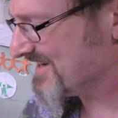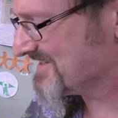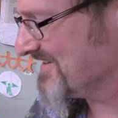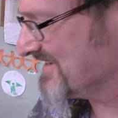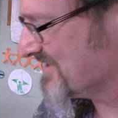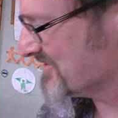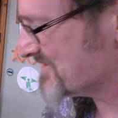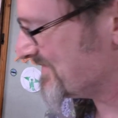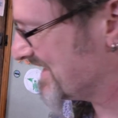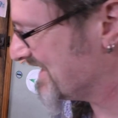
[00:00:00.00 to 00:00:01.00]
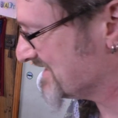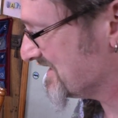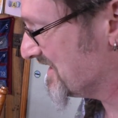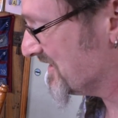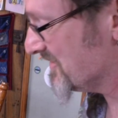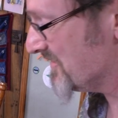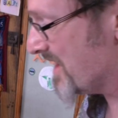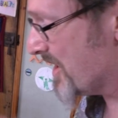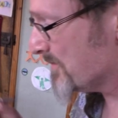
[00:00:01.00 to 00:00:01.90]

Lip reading: I don't need to explain that to you.